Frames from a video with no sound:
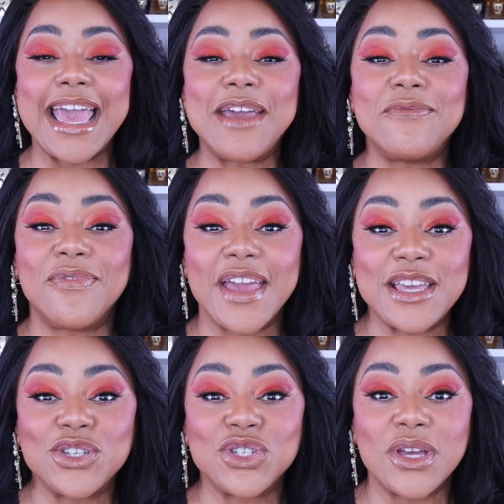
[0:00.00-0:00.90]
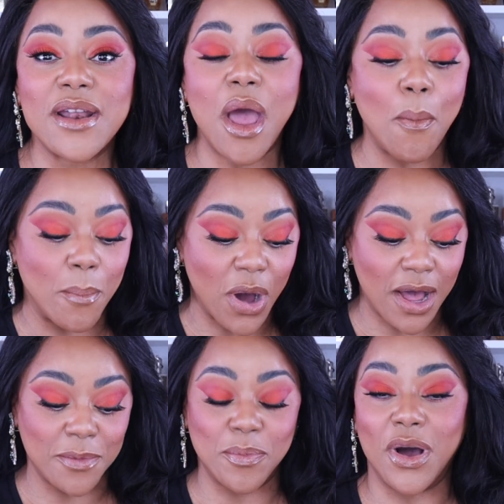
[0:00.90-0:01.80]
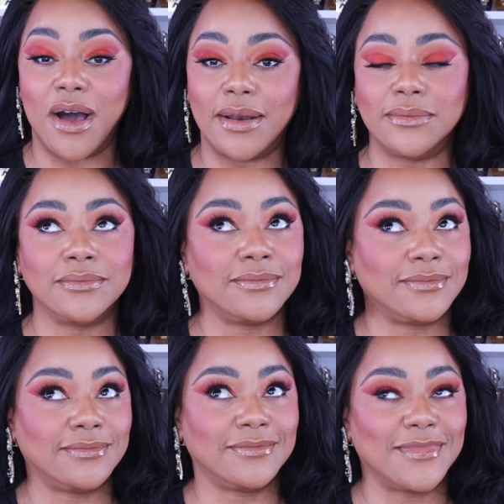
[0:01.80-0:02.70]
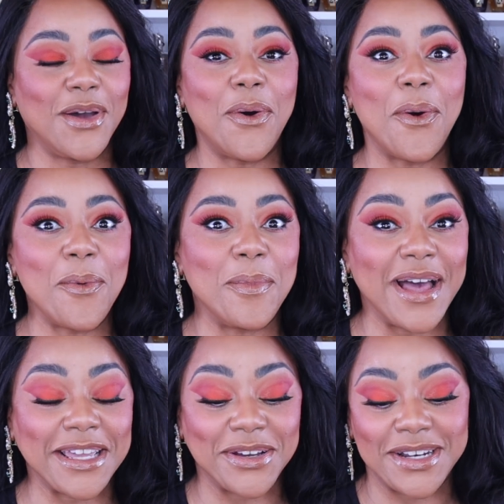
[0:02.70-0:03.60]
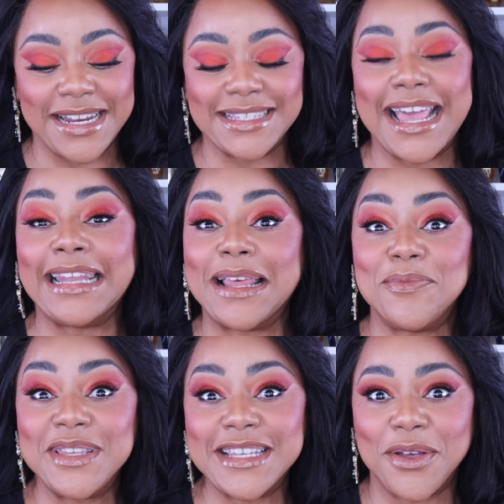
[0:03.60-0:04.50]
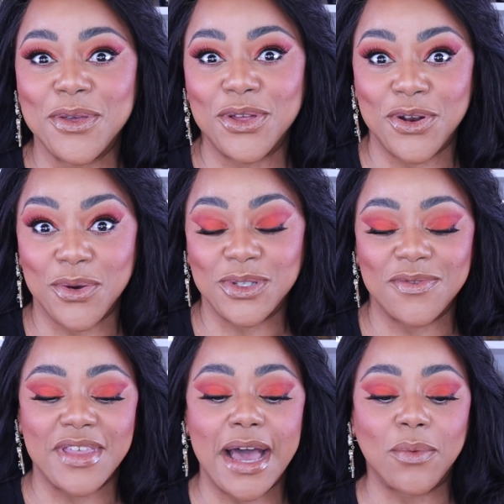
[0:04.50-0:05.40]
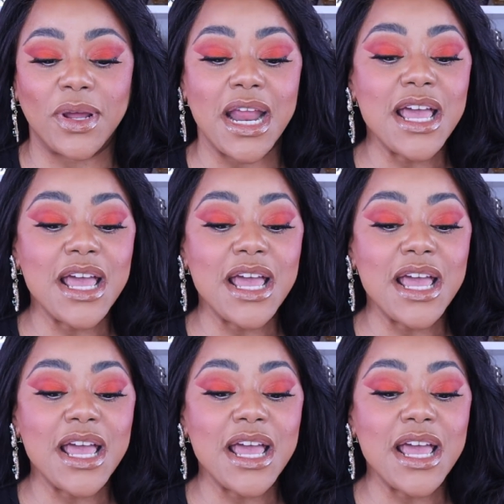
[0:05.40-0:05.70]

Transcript: Evasion Bonbon. Oh my goodness. And let me tell you the notes of that one.